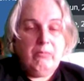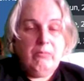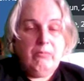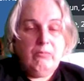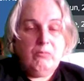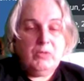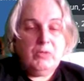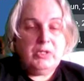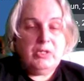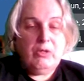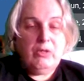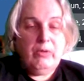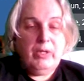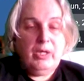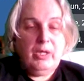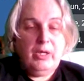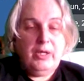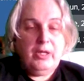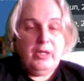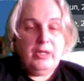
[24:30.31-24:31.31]
what's going
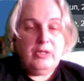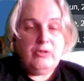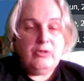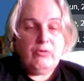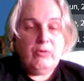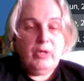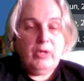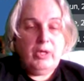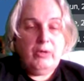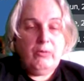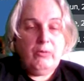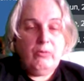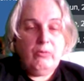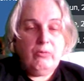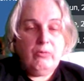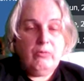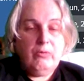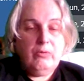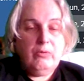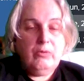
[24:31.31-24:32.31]
on in the Toronto,
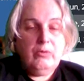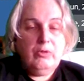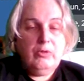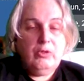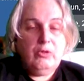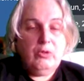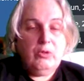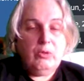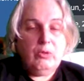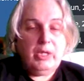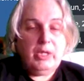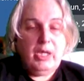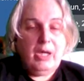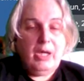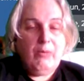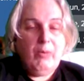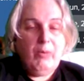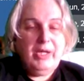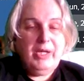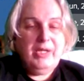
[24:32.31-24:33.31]
New York. Uh,
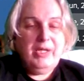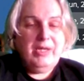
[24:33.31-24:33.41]
why didn't